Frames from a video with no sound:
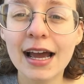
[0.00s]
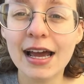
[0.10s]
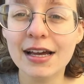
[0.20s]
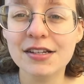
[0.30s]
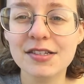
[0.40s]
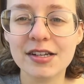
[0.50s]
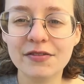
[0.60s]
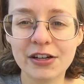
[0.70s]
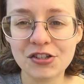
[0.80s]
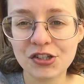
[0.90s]
and
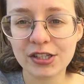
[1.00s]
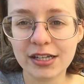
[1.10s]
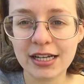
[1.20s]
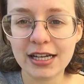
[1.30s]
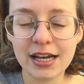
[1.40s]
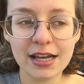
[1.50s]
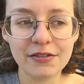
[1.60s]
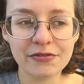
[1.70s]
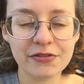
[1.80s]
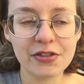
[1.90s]
eventually
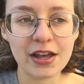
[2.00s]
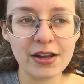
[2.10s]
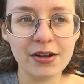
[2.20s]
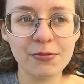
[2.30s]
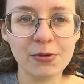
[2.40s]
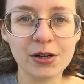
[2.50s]
the